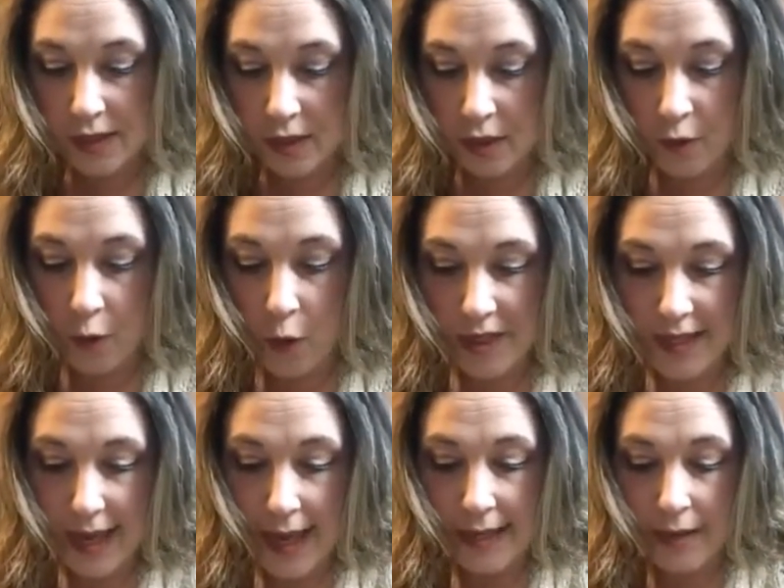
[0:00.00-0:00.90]
are the
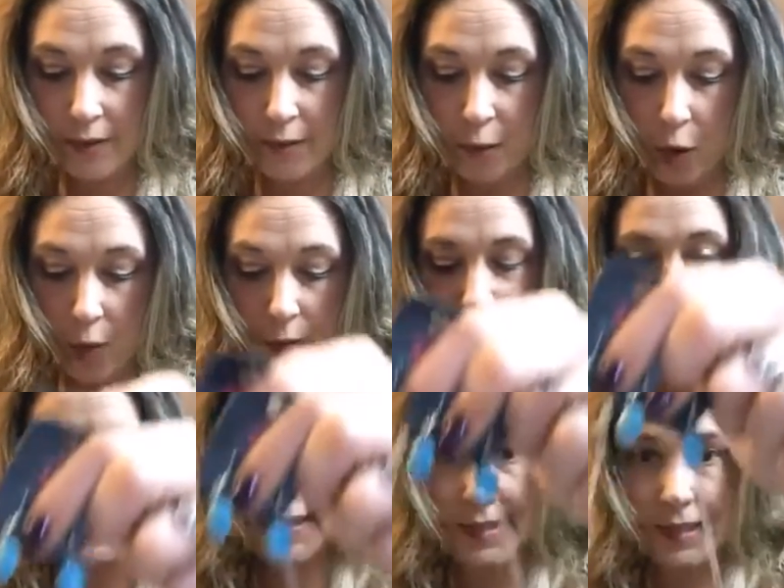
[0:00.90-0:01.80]
4
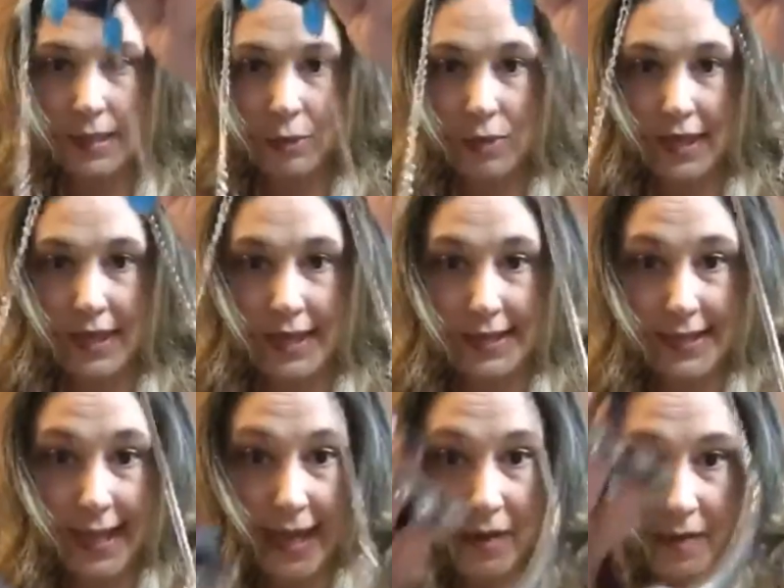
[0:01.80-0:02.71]
pieces to the
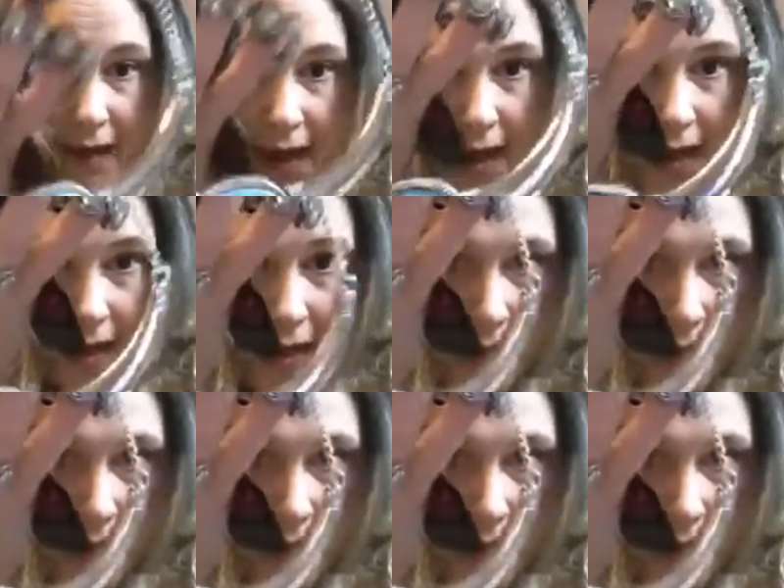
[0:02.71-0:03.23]
Santa Fe